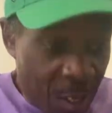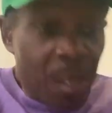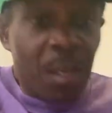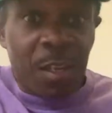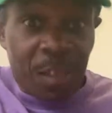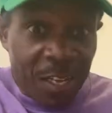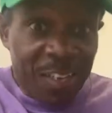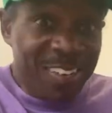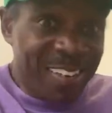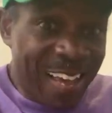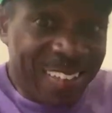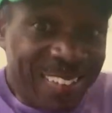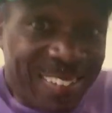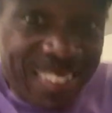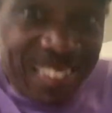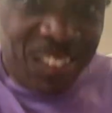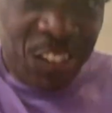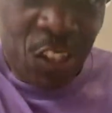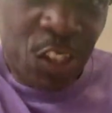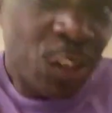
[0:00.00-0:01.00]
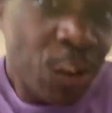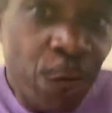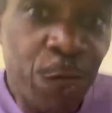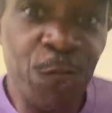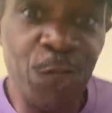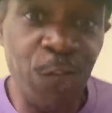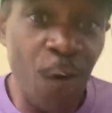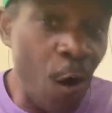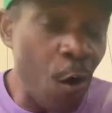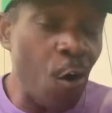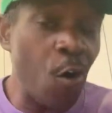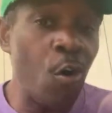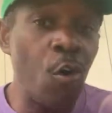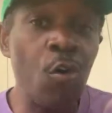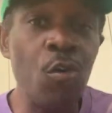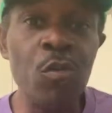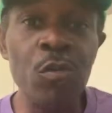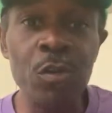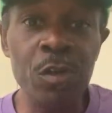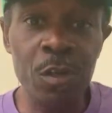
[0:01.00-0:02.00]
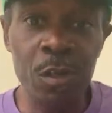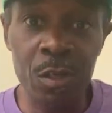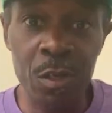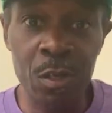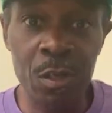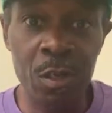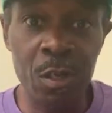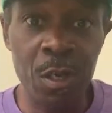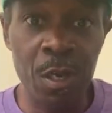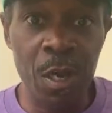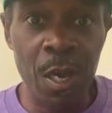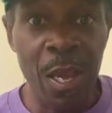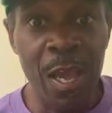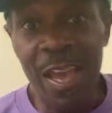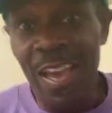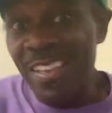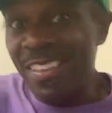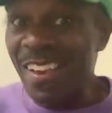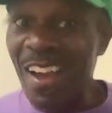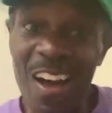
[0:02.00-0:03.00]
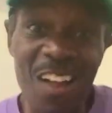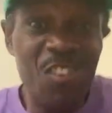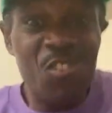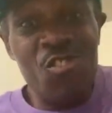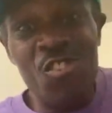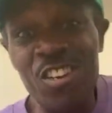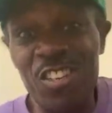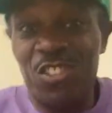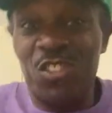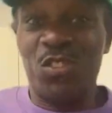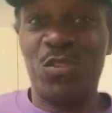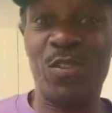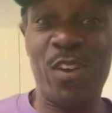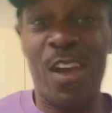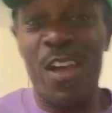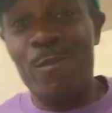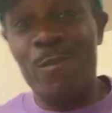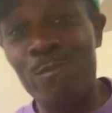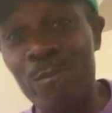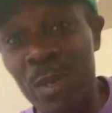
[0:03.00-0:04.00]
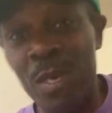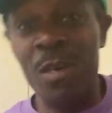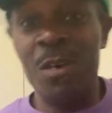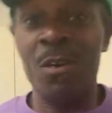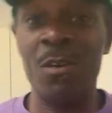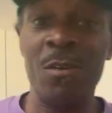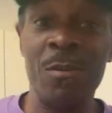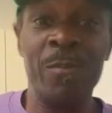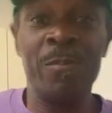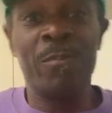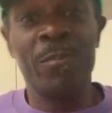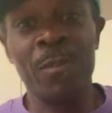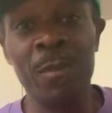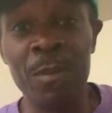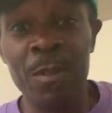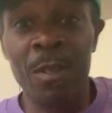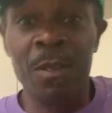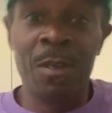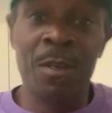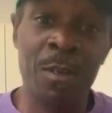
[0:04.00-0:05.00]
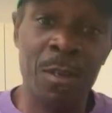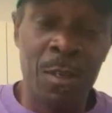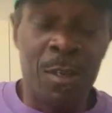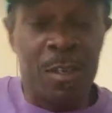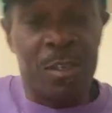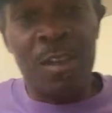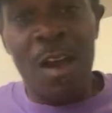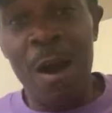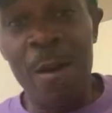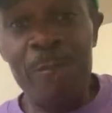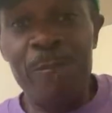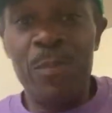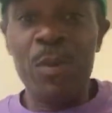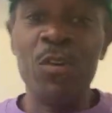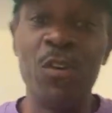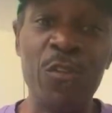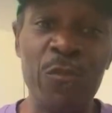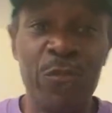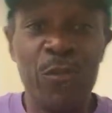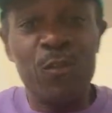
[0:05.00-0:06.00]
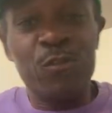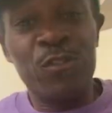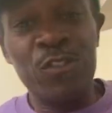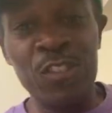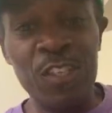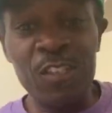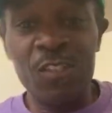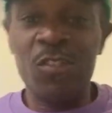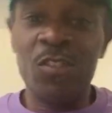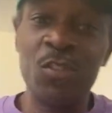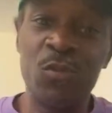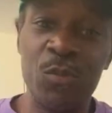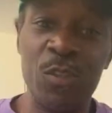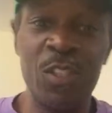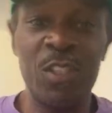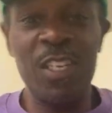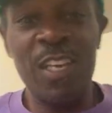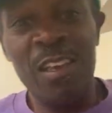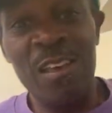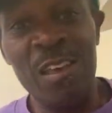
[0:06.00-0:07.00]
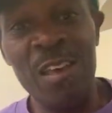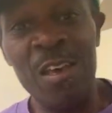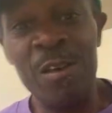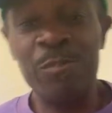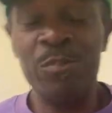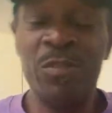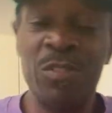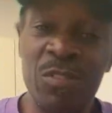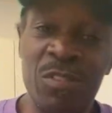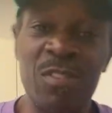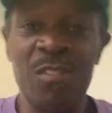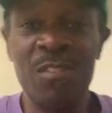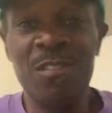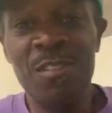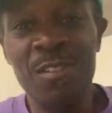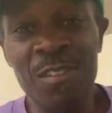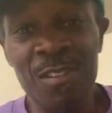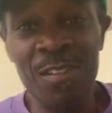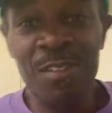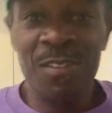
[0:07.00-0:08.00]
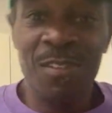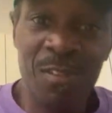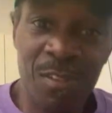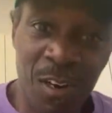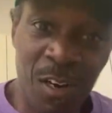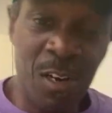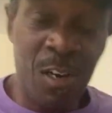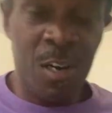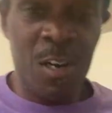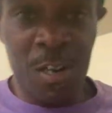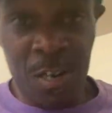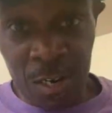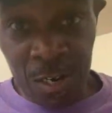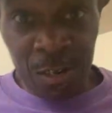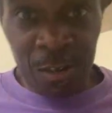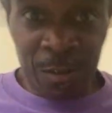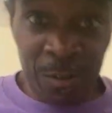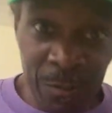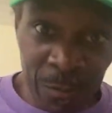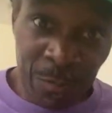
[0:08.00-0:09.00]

connected to your phone, and y'all on the treadmill. Y'all beautiful sisters with the hips, and